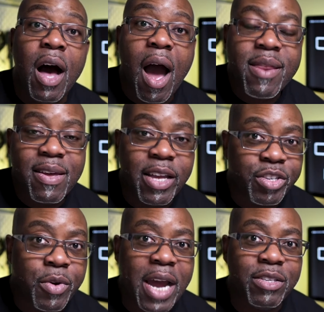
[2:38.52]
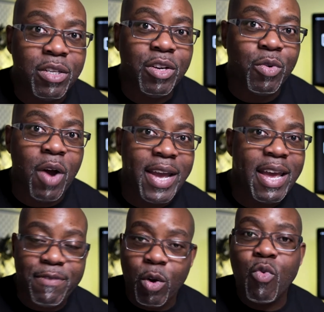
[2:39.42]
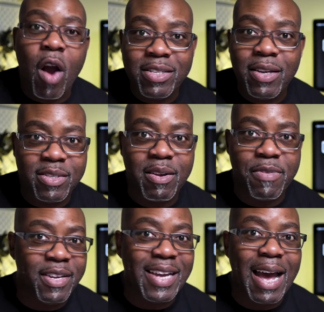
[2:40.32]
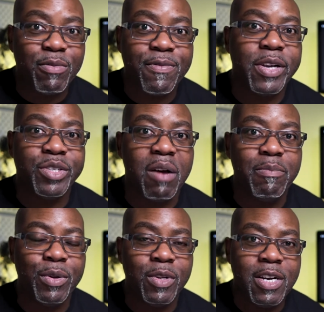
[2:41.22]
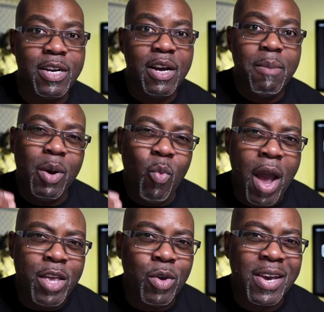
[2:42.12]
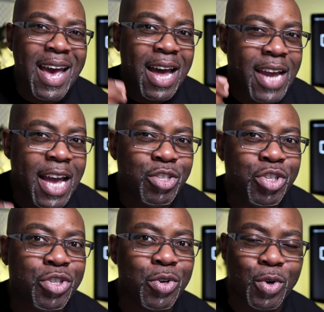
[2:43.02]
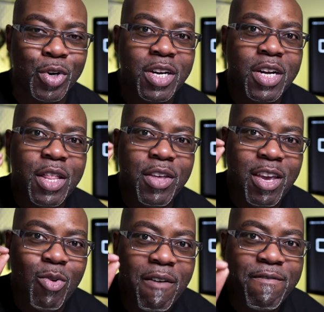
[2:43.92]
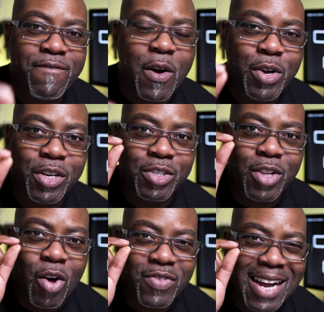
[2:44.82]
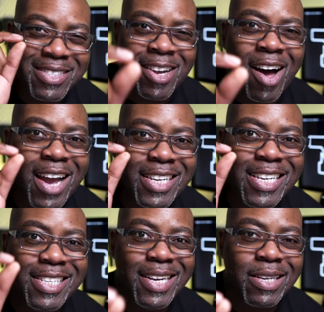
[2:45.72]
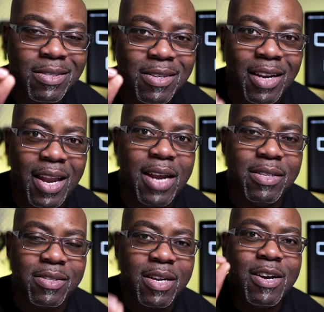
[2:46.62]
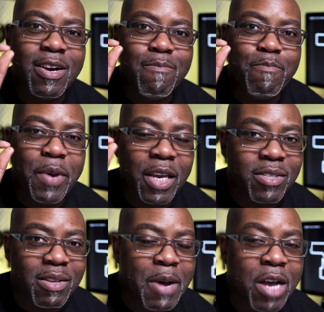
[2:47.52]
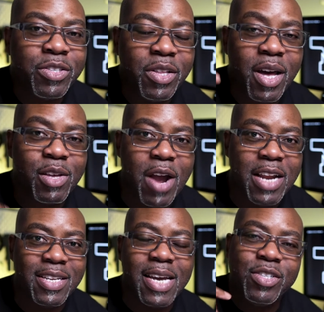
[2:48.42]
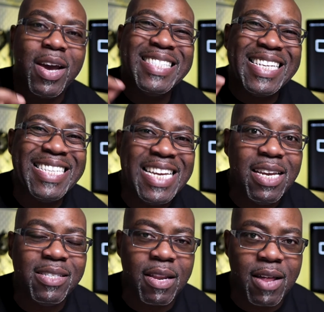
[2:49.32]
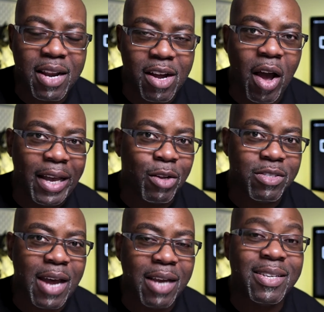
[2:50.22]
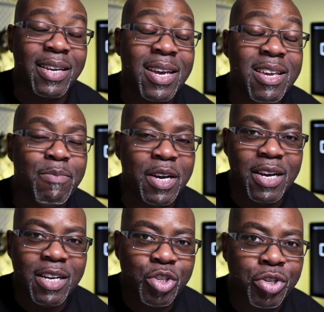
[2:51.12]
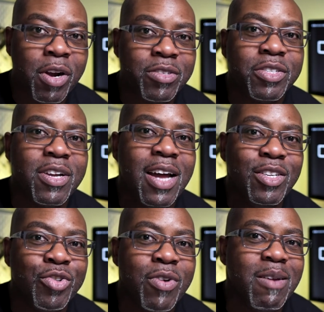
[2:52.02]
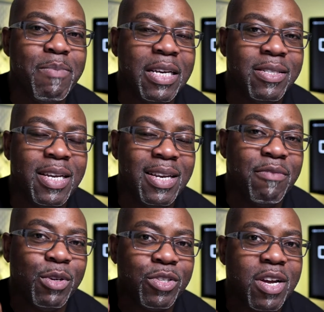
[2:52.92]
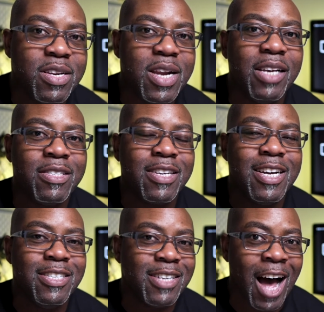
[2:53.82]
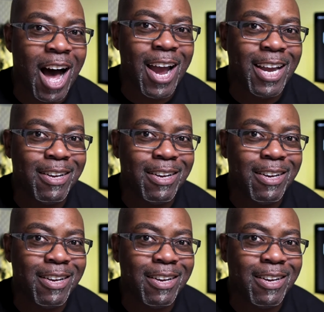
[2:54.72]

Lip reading: I think it's okay to look away if you're writing something down, for example, but where you can, ensure that you are focused on that tiny little lens, because the person at the other end is going to need that eye contact to keep trust and credibility levels nice and high.